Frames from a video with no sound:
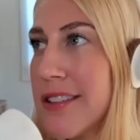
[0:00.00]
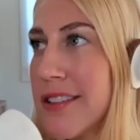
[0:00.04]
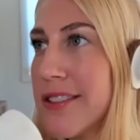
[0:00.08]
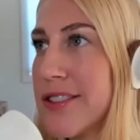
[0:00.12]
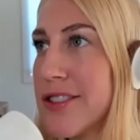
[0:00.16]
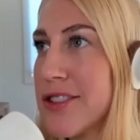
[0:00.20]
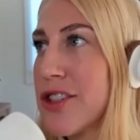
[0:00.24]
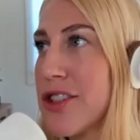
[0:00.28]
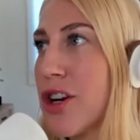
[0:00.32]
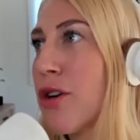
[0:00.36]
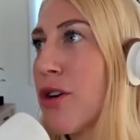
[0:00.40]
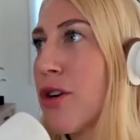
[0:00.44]

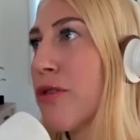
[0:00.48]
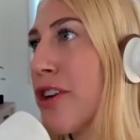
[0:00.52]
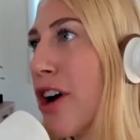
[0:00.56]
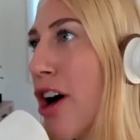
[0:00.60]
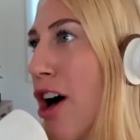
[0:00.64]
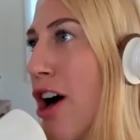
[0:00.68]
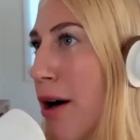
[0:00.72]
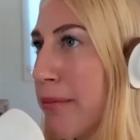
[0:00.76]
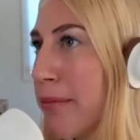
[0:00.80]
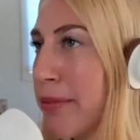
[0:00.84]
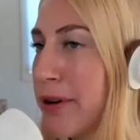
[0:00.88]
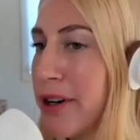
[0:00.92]

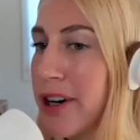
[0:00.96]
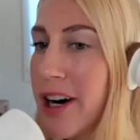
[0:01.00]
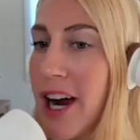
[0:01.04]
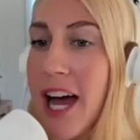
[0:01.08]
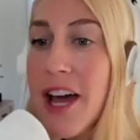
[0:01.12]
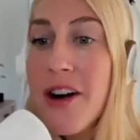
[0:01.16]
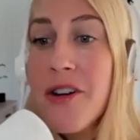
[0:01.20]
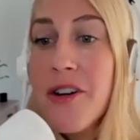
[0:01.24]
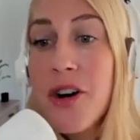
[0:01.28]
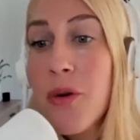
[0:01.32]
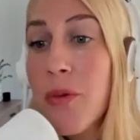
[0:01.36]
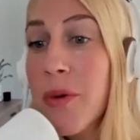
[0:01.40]
stovetop or
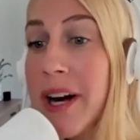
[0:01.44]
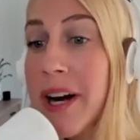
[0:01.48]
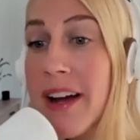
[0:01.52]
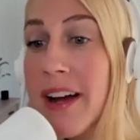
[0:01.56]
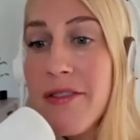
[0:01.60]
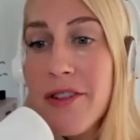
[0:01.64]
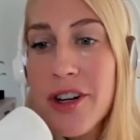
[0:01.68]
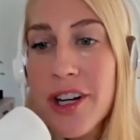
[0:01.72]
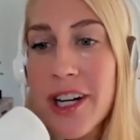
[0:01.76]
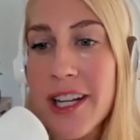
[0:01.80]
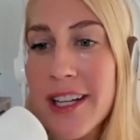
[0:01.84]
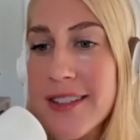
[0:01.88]
I don't know,
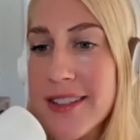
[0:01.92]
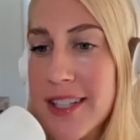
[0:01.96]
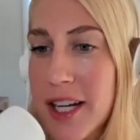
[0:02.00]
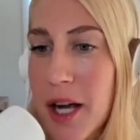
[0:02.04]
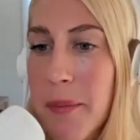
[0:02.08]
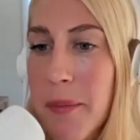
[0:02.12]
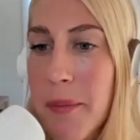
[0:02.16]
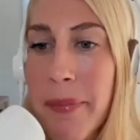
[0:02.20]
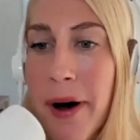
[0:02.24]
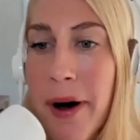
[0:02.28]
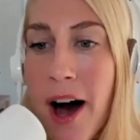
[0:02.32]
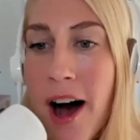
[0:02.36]
whatever it is, like
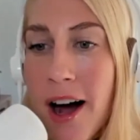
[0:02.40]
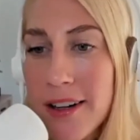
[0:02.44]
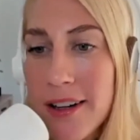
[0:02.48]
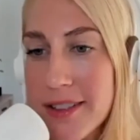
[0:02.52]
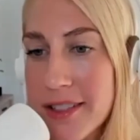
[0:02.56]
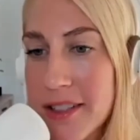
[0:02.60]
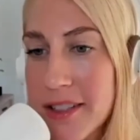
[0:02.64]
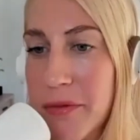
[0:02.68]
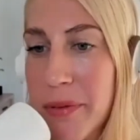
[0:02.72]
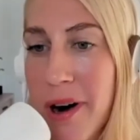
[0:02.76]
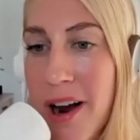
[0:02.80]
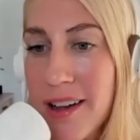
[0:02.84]
a
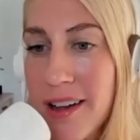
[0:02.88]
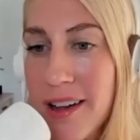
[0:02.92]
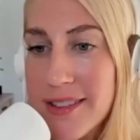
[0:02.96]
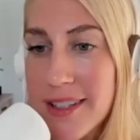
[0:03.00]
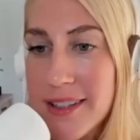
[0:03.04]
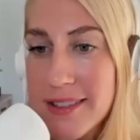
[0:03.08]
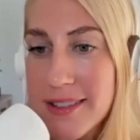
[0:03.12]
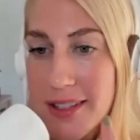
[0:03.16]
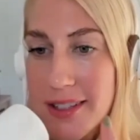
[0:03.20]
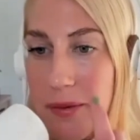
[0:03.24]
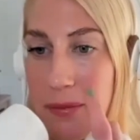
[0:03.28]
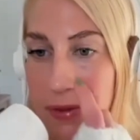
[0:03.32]
box of
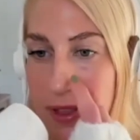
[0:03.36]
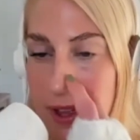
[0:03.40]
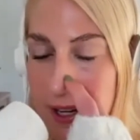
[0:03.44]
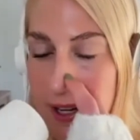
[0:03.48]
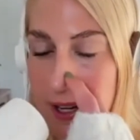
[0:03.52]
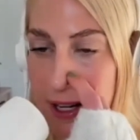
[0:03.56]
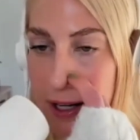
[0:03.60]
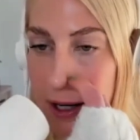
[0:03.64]
processed something,